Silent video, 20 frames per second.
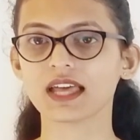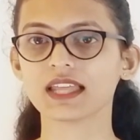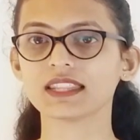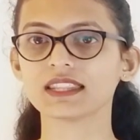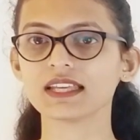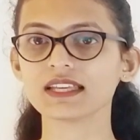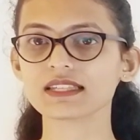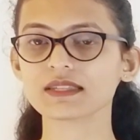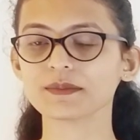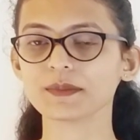
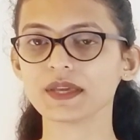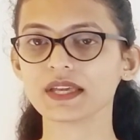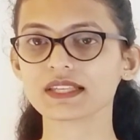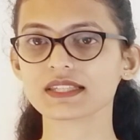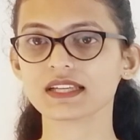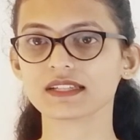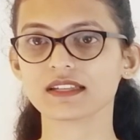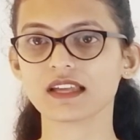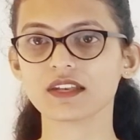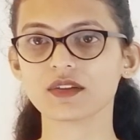This makes
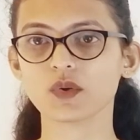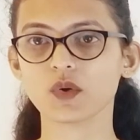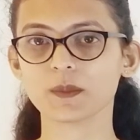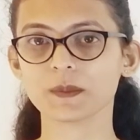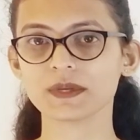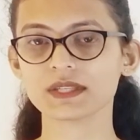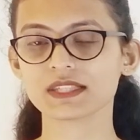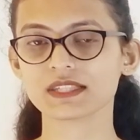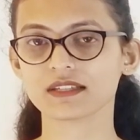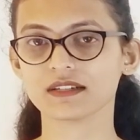it an
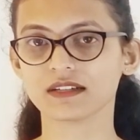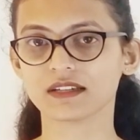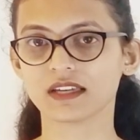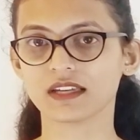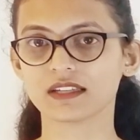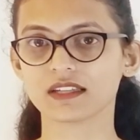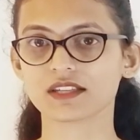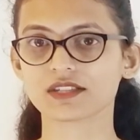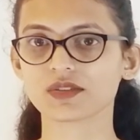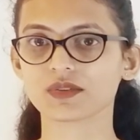open circuit.